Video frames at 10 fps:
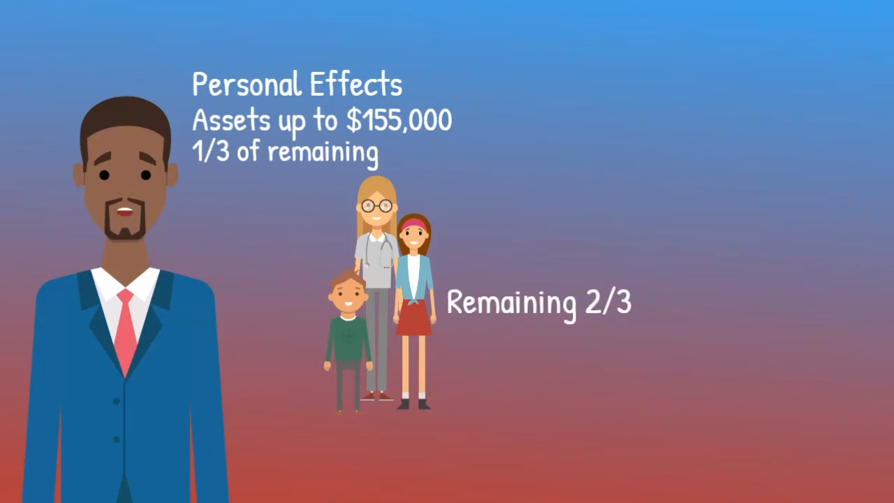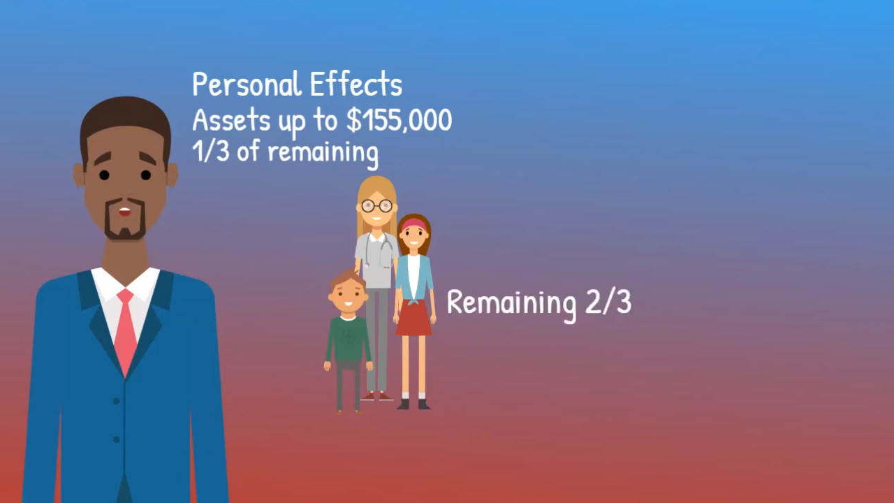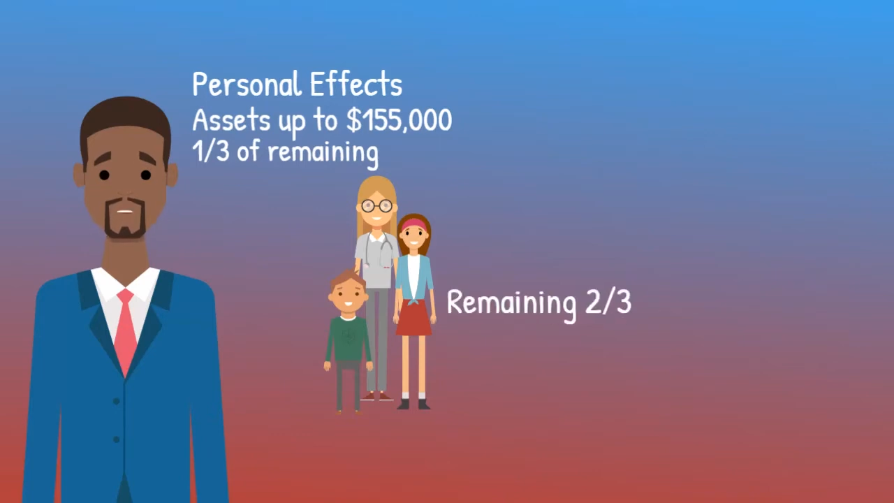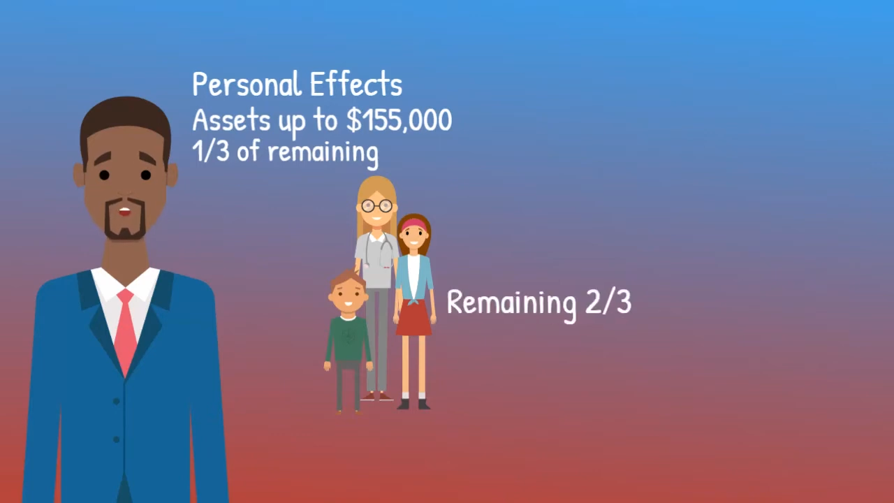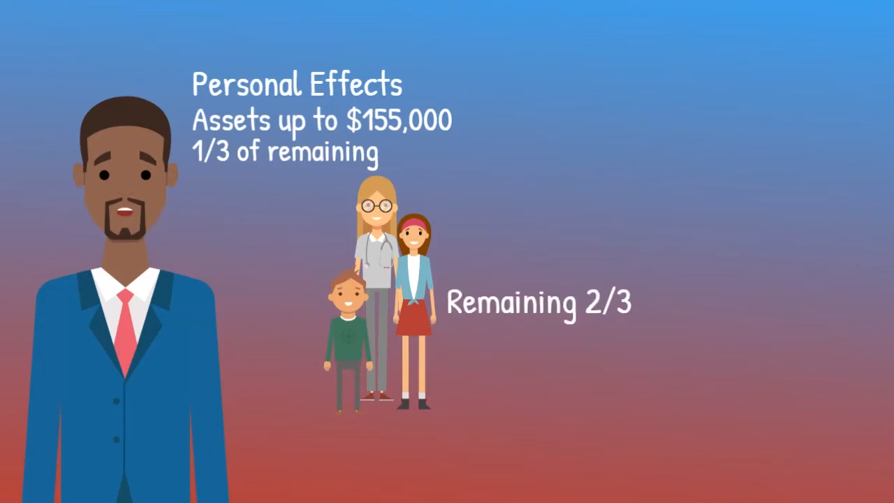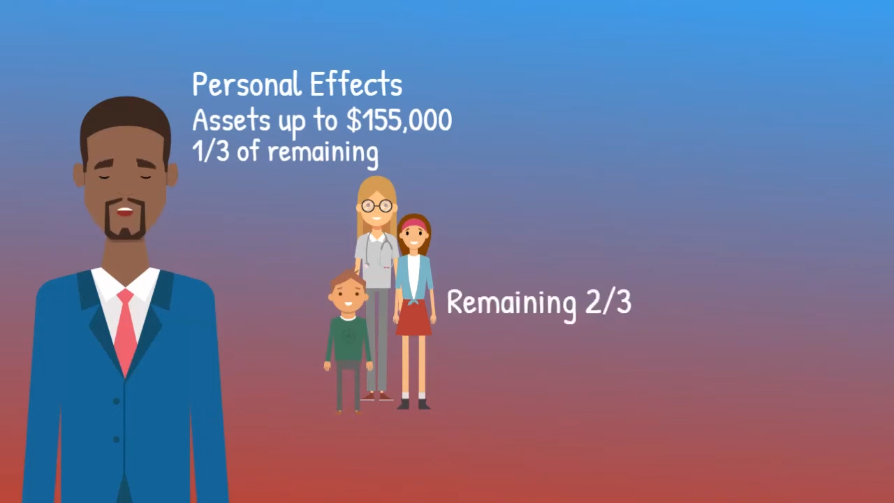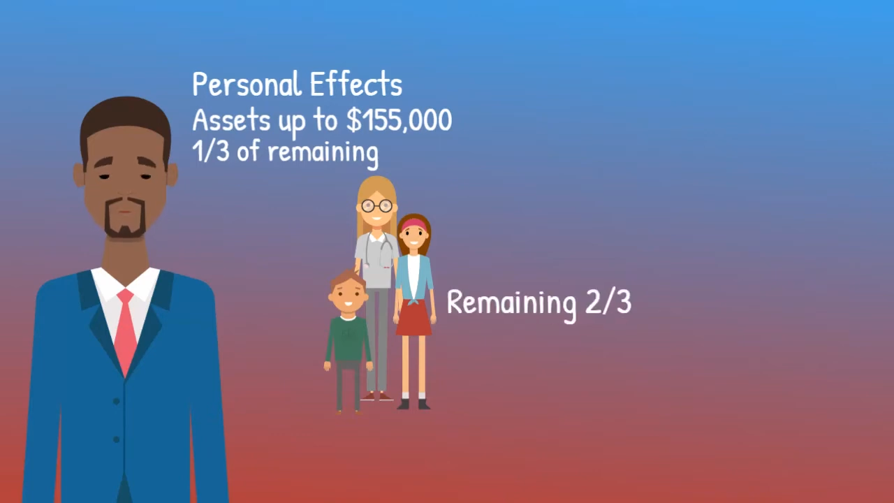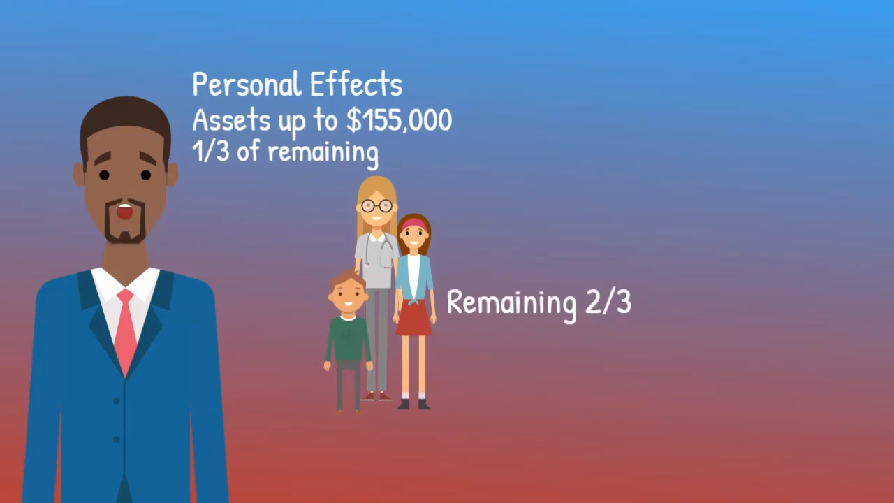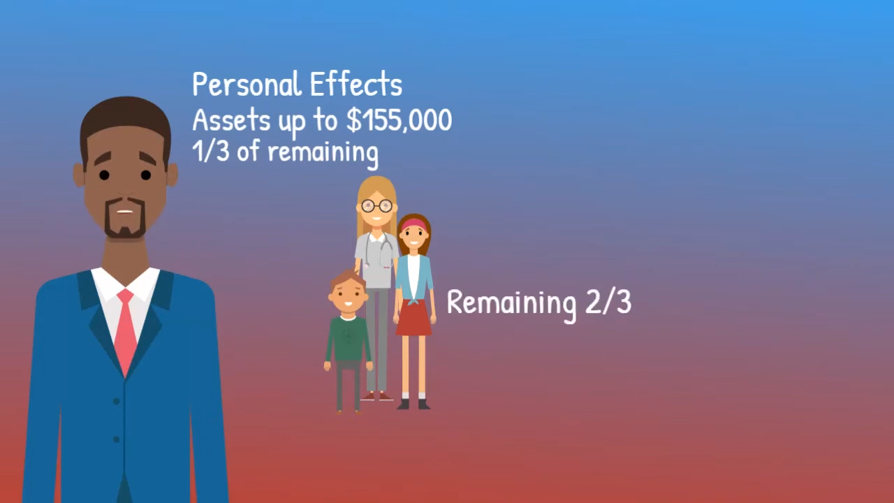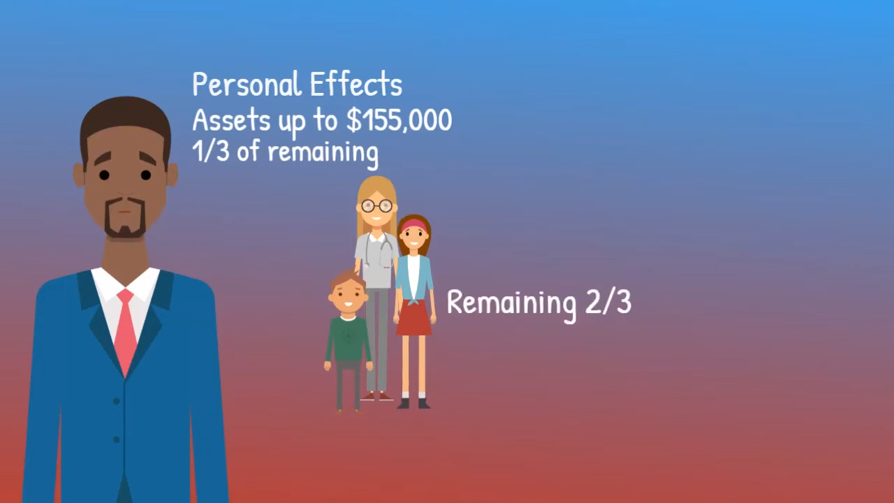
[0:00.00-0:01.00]
remaining
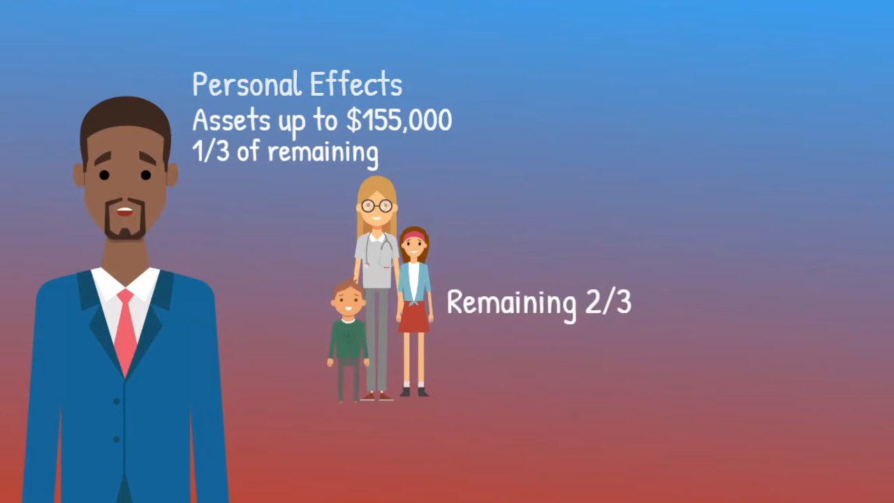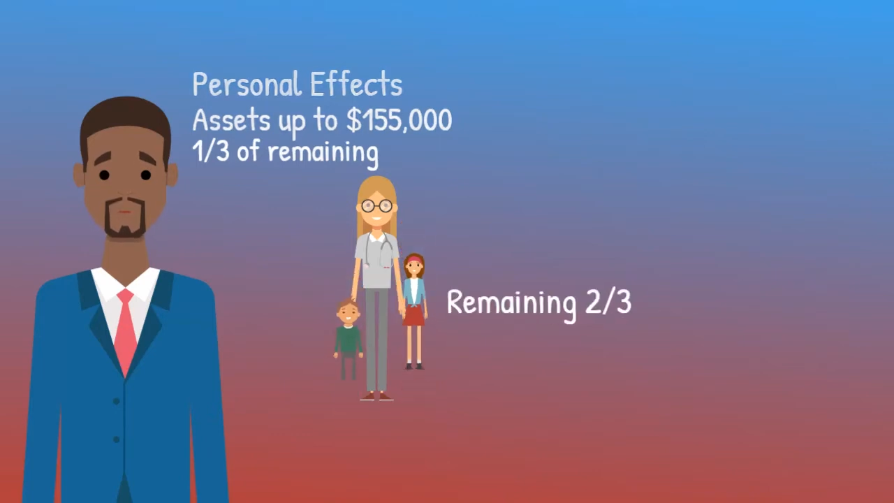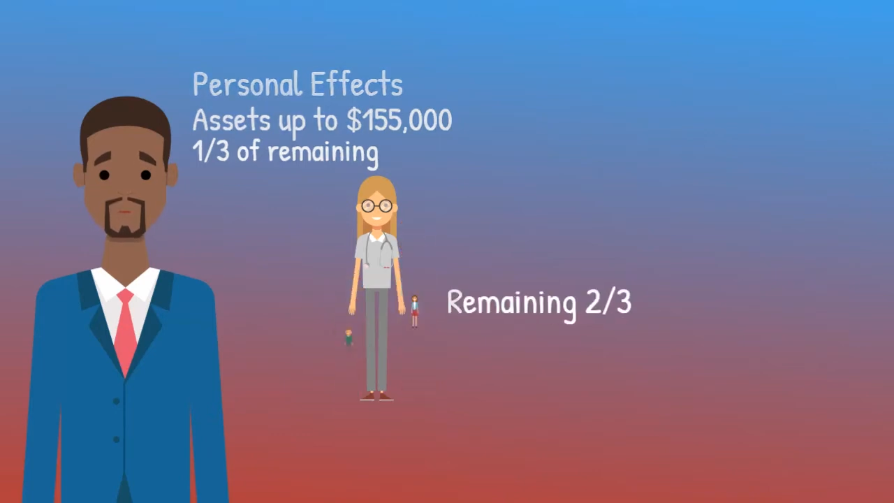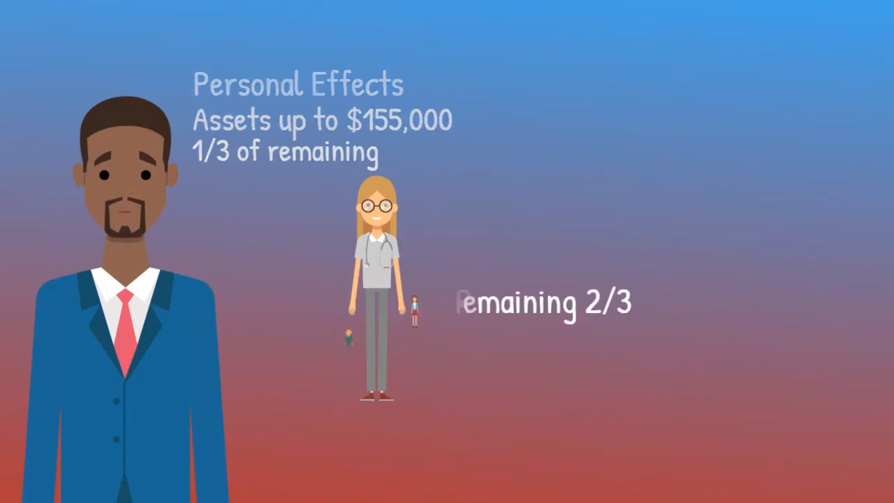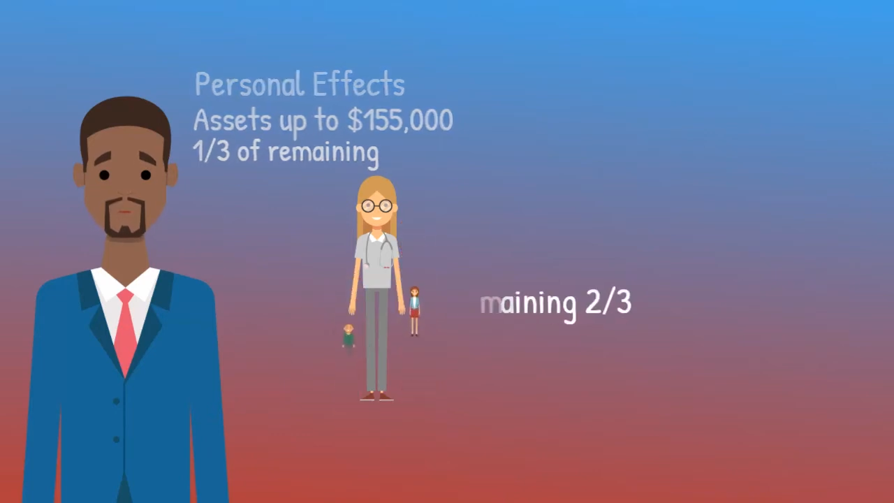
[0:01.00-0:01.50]
2/3.